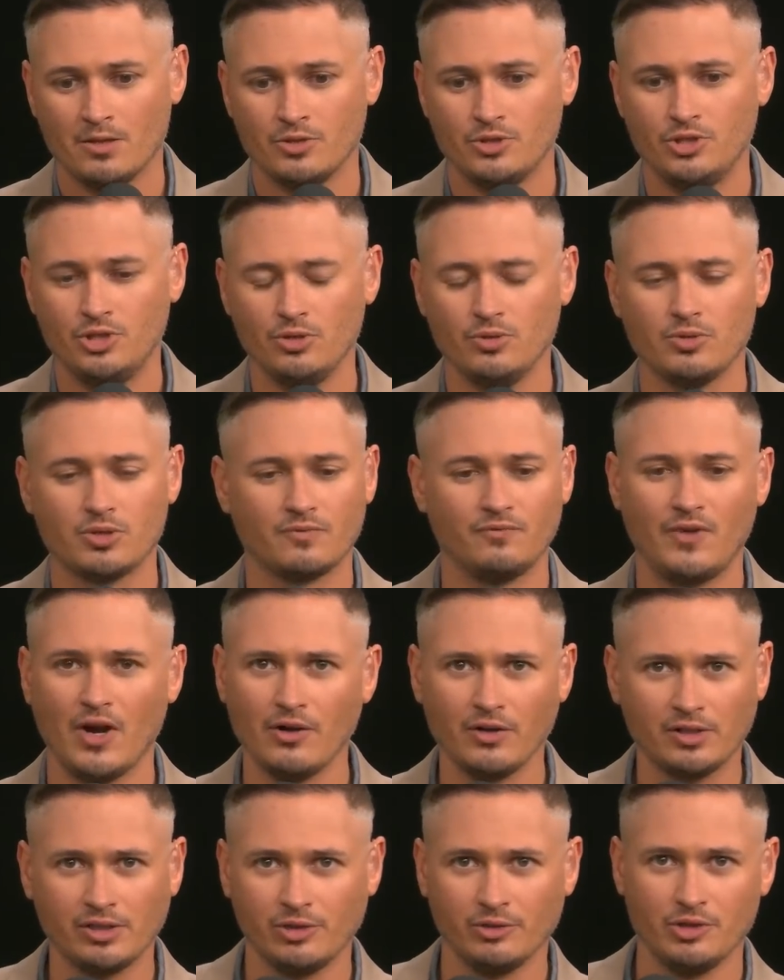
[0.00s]
Dude
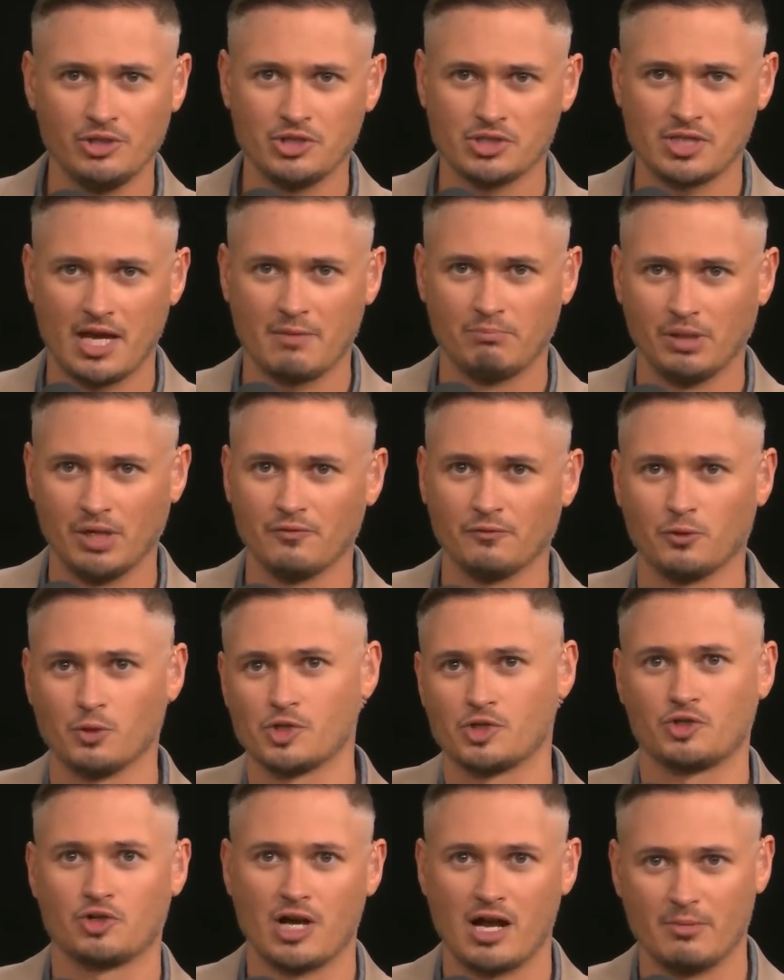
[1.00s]
very clearly just had blunt
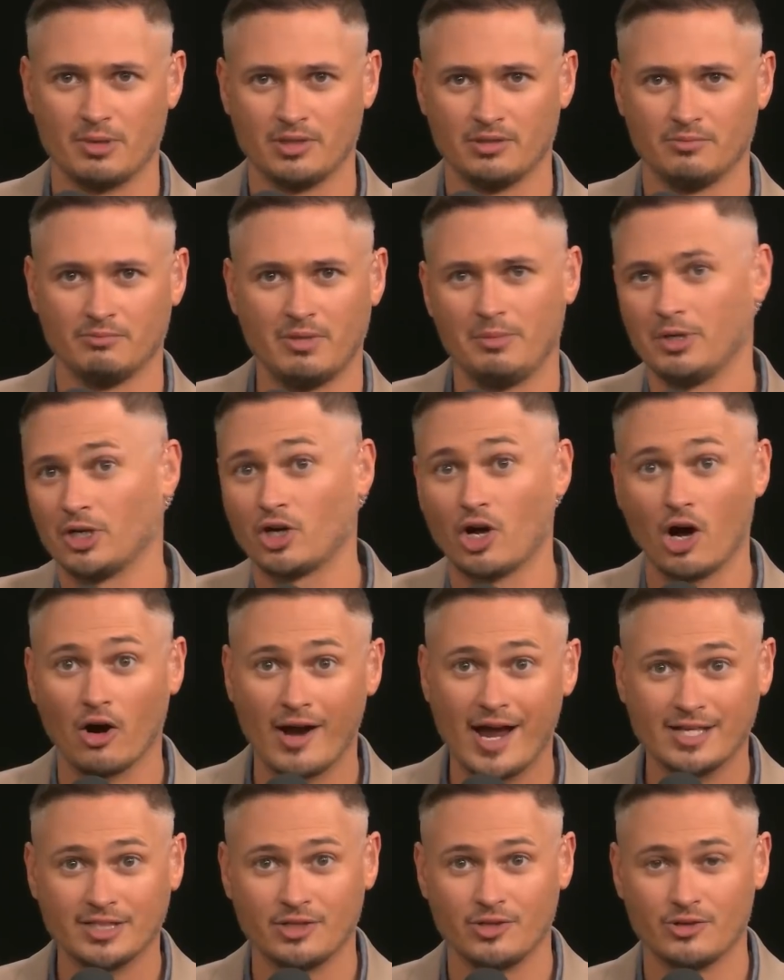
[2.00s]
force trauma, maybe a car
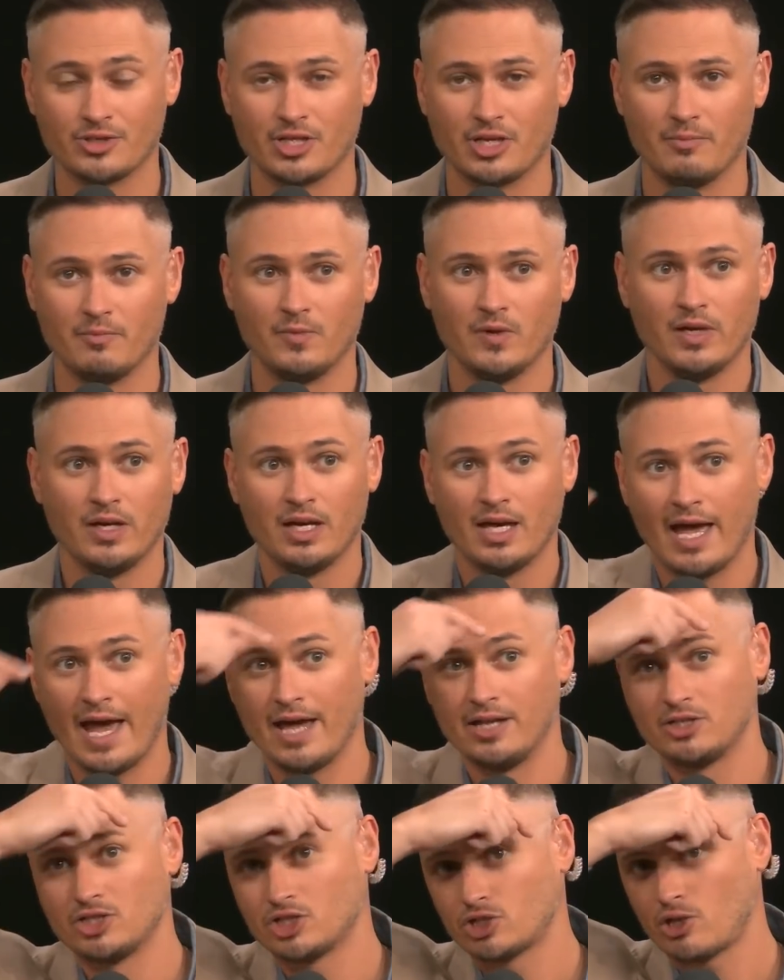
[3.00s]
accident or something,
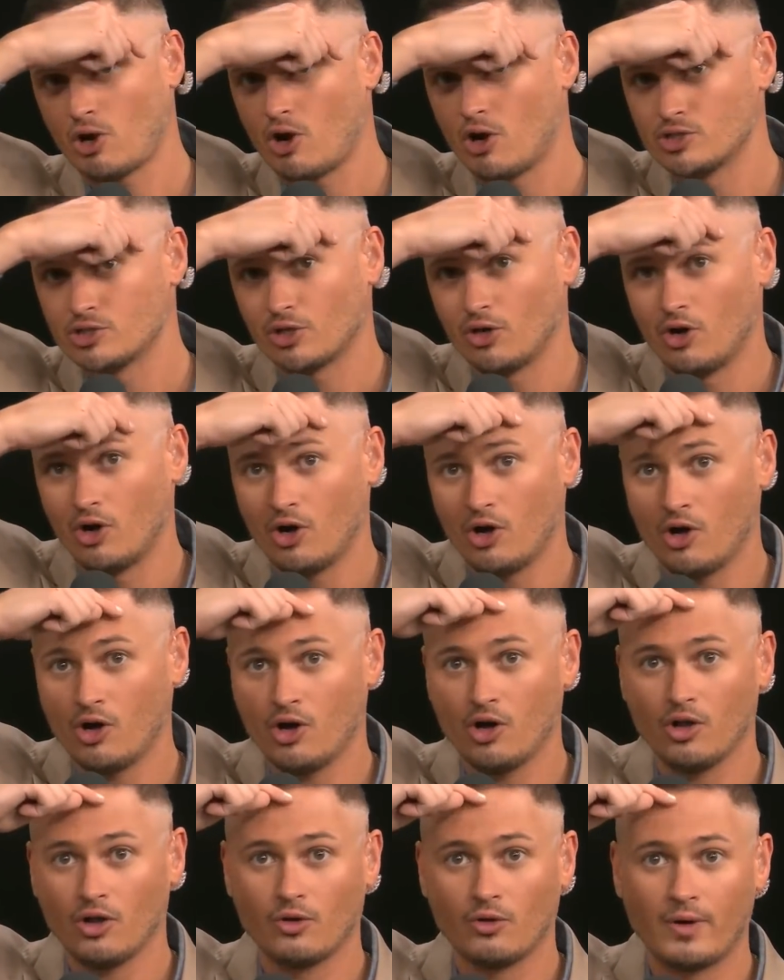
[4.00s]
had scars
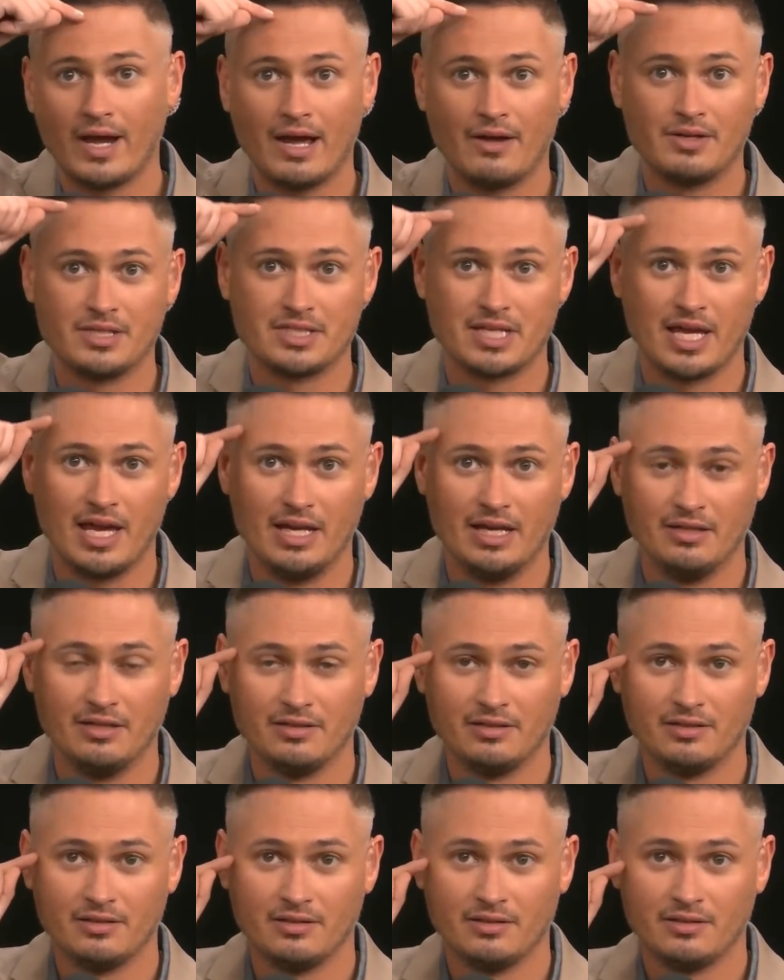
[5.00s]
all around his head,
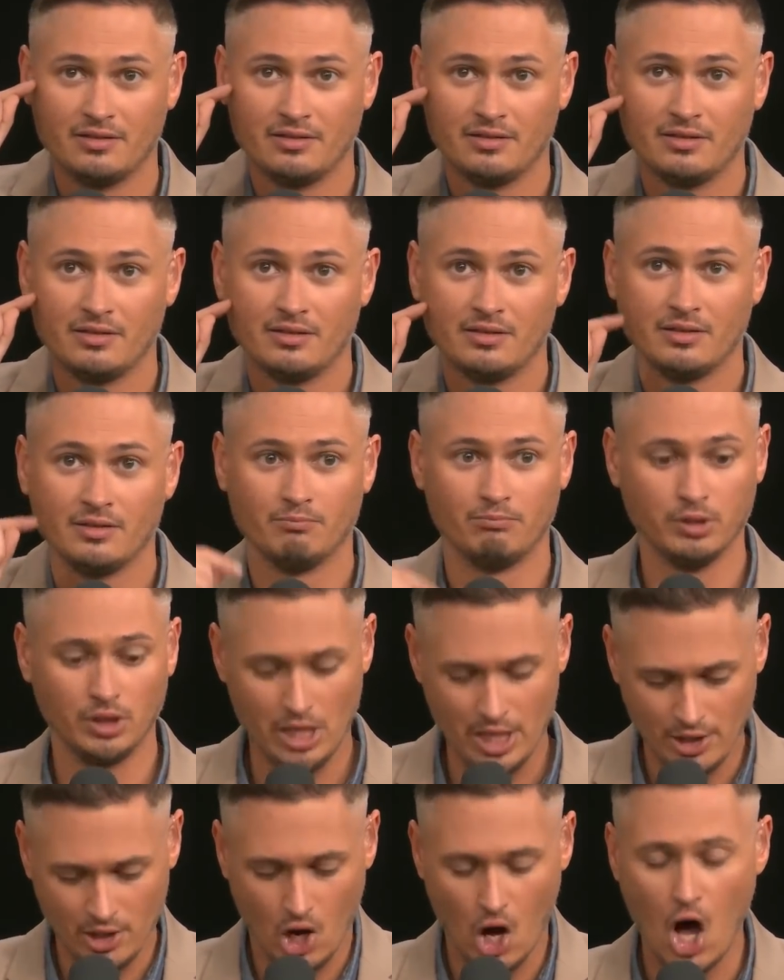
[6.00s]

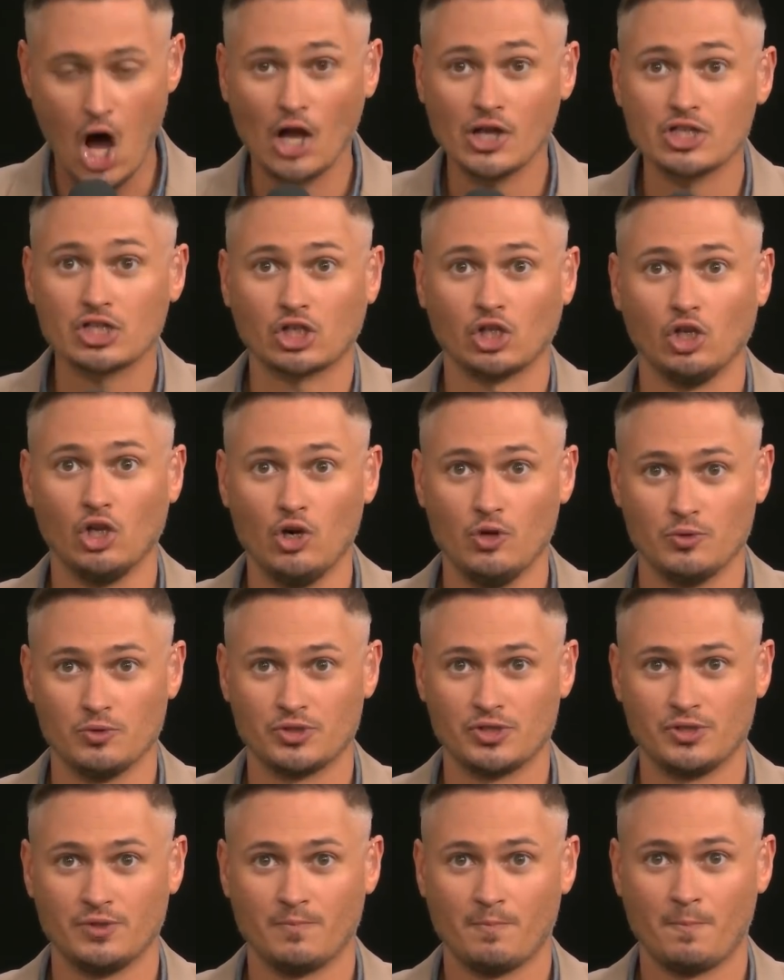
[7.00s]
blood on his
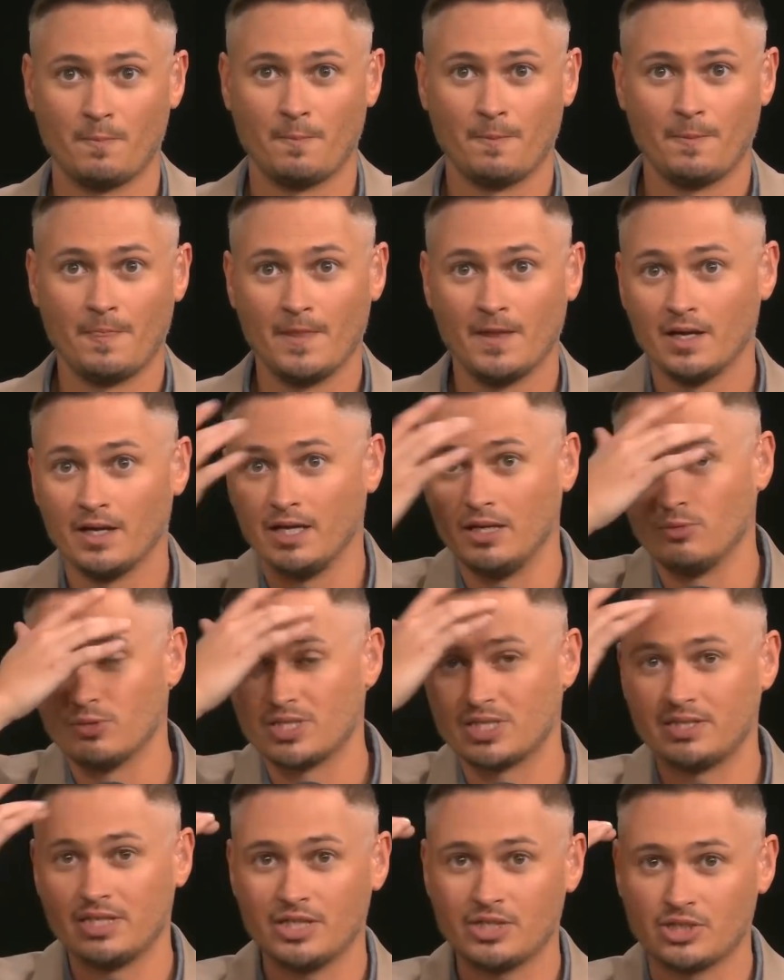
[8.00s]
clothes. He was
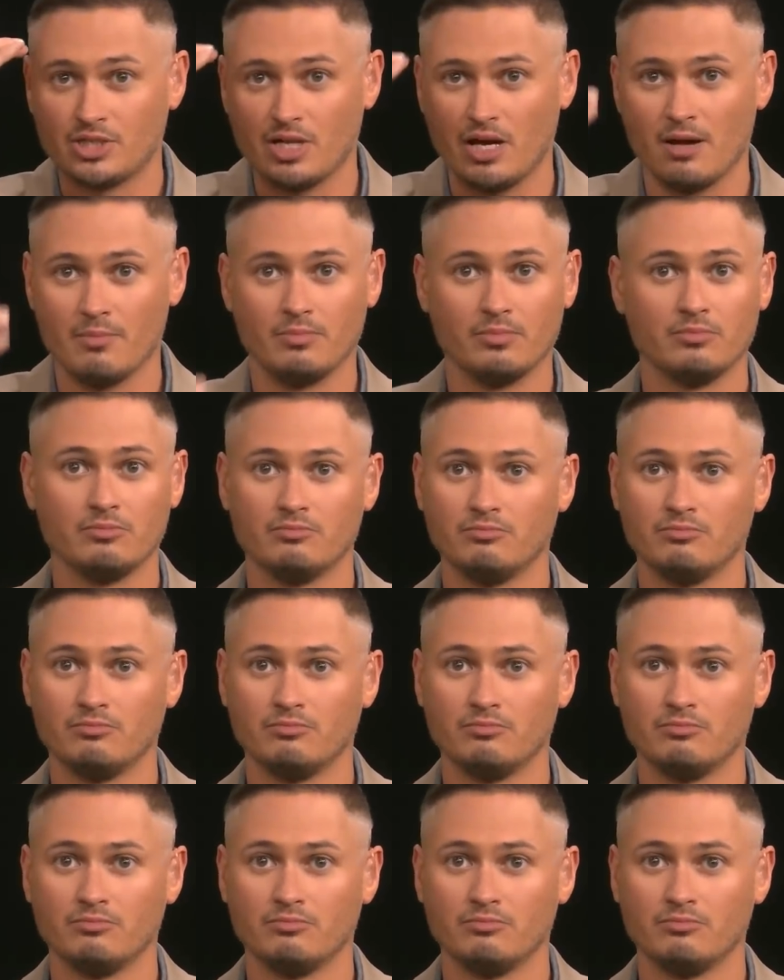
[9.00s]
stitched up.